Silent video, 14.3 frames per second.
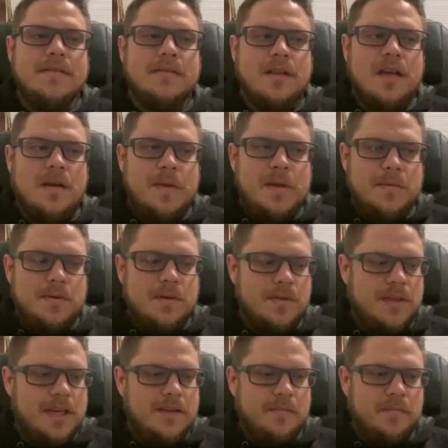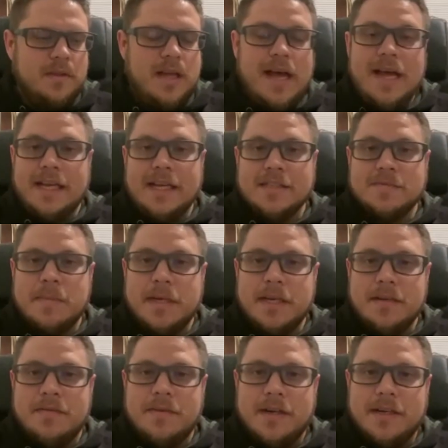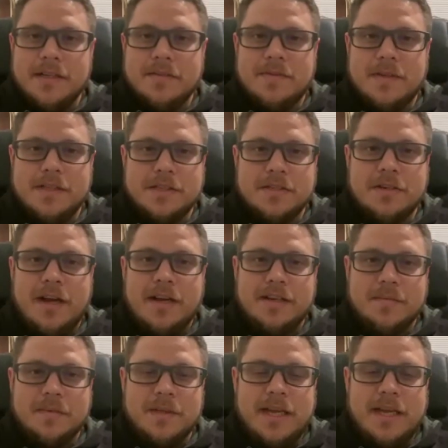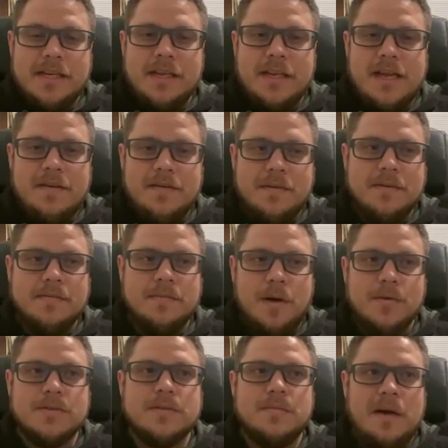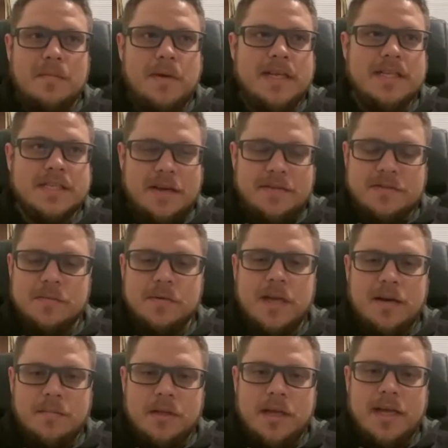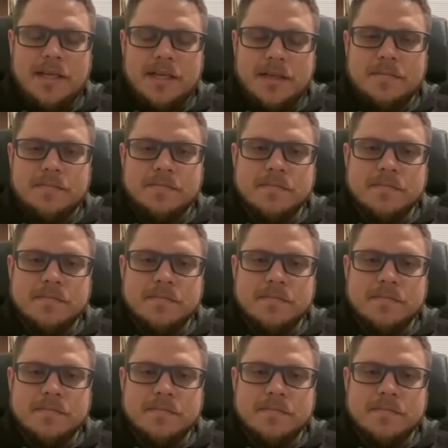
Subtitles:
a lot of people don't think of black as being a very good fish attractant, but most of my baits have some kind of black in them.